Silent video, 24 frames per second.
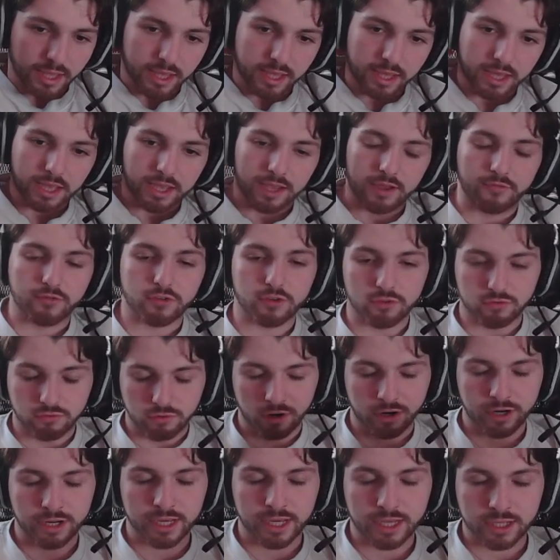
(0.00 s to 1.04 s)
If you're
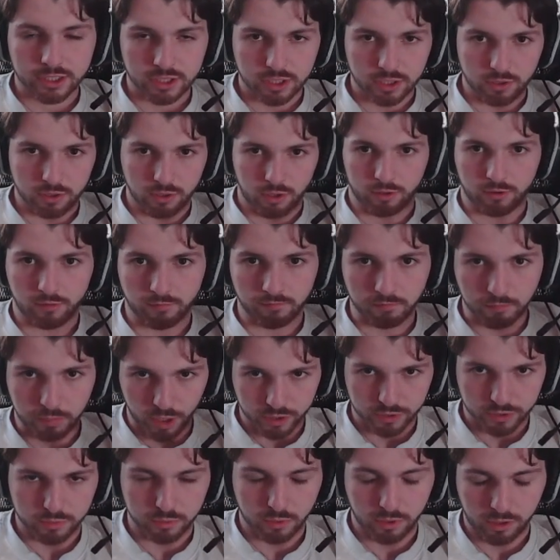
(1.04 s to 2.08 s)
running into a lot of
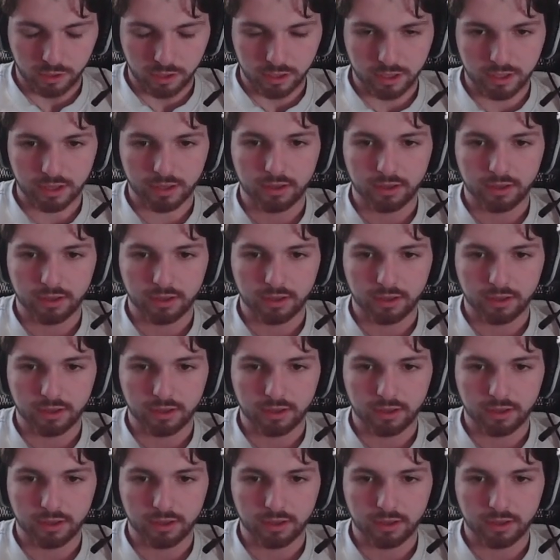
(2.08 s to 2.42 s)
Buzzwole,